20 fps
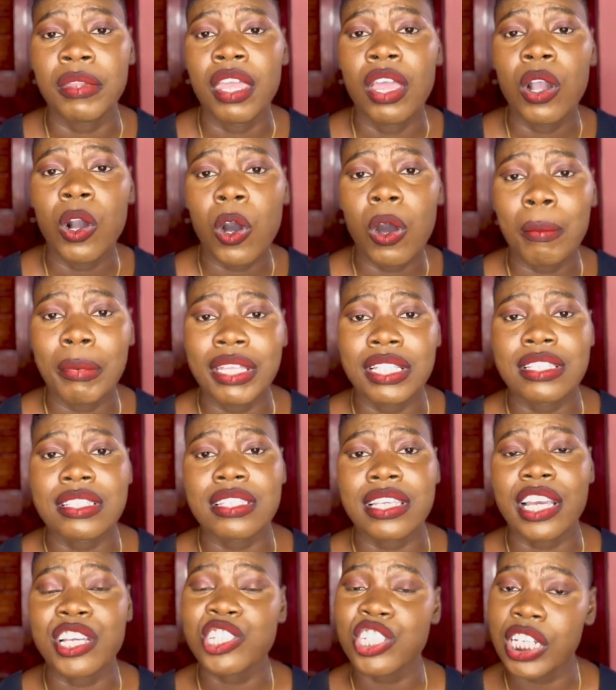comment, say
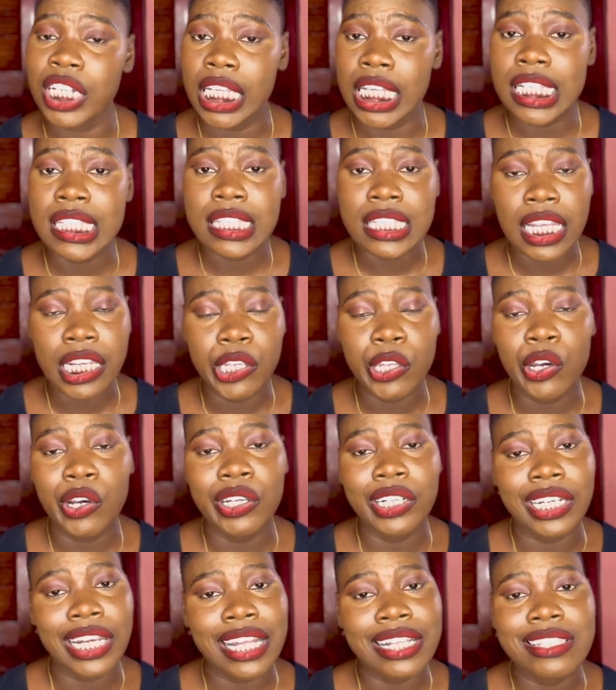Shaday send you.
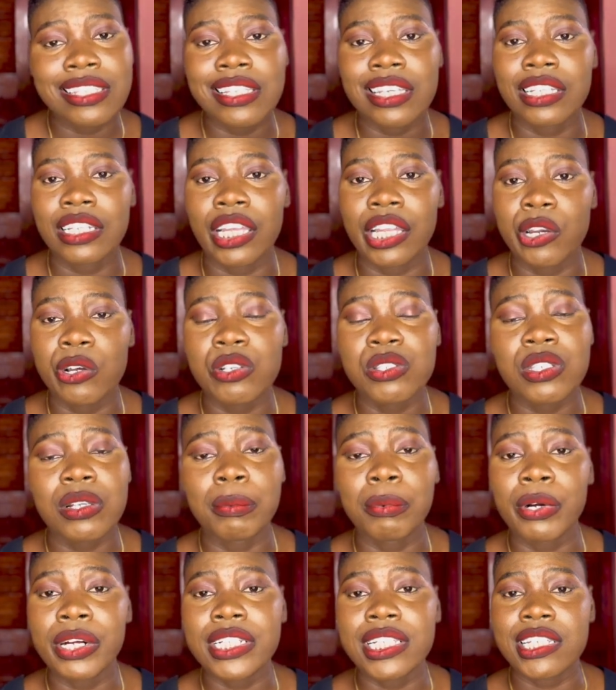That's it, you know,
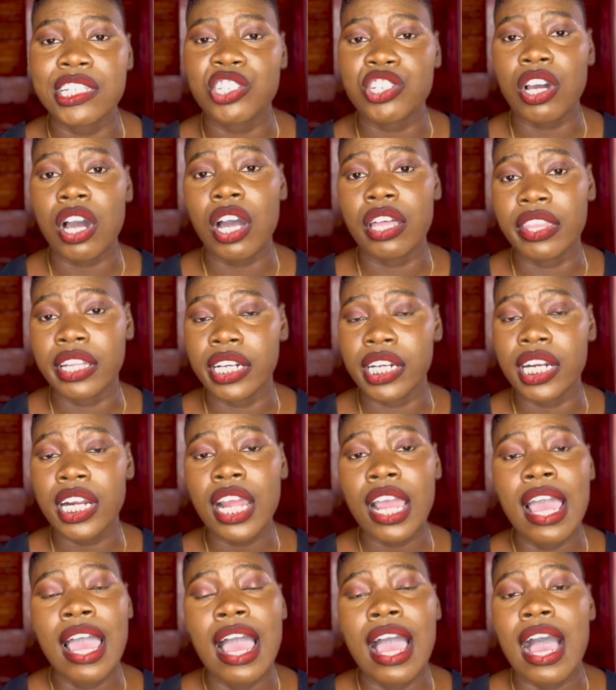support each other.
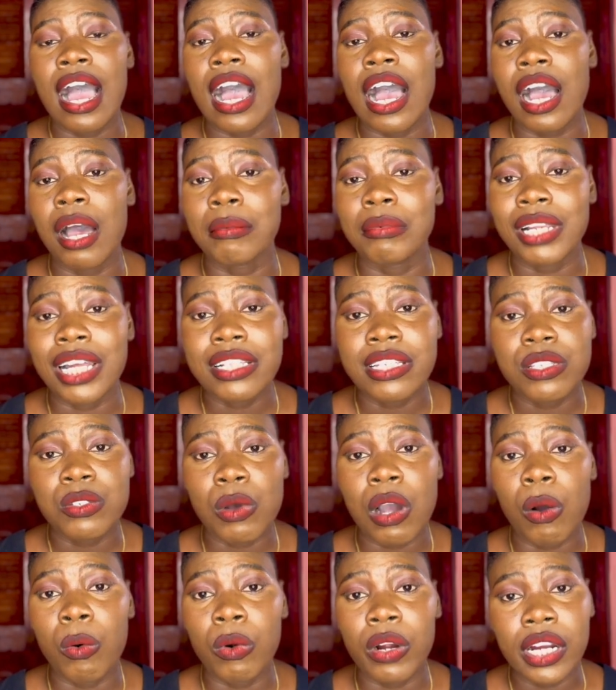That is
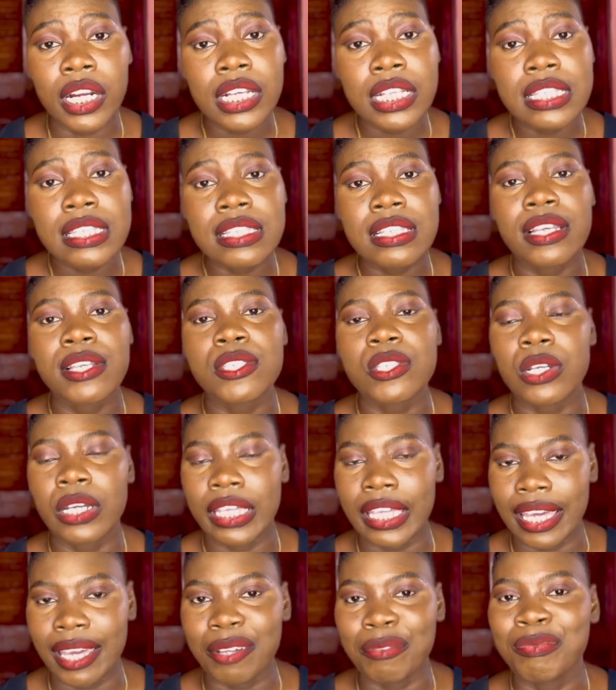what works. So
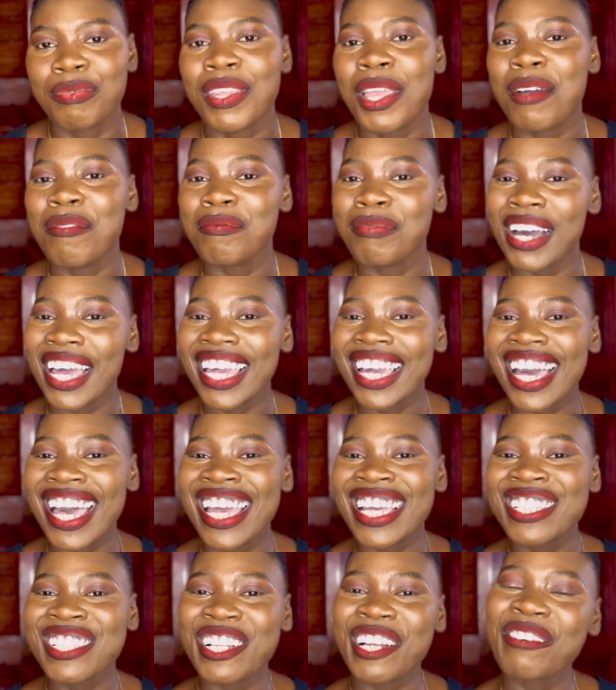yeah, bye
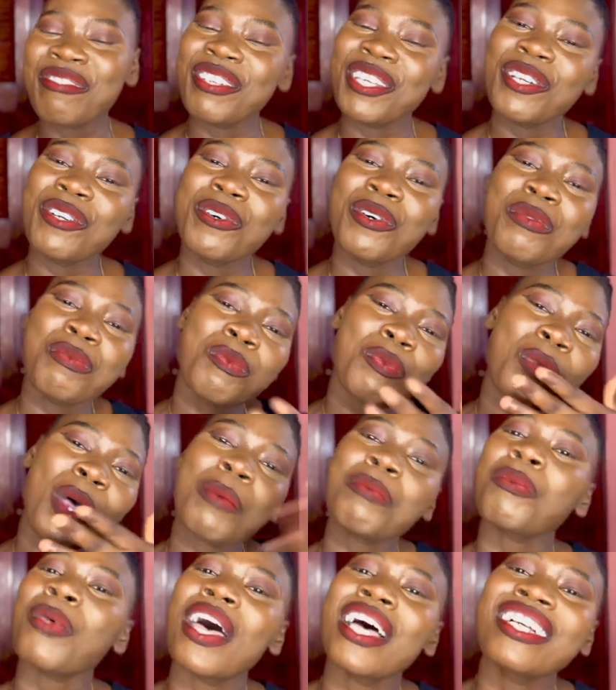guys, love you. Mwah,
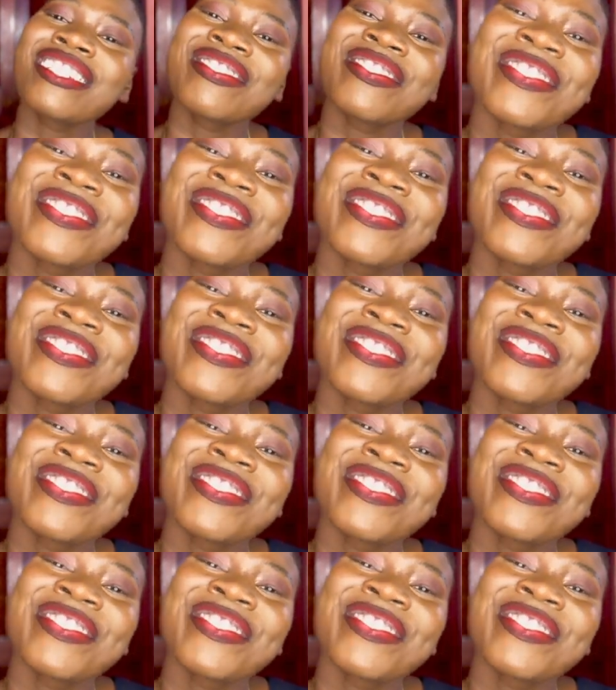mwah.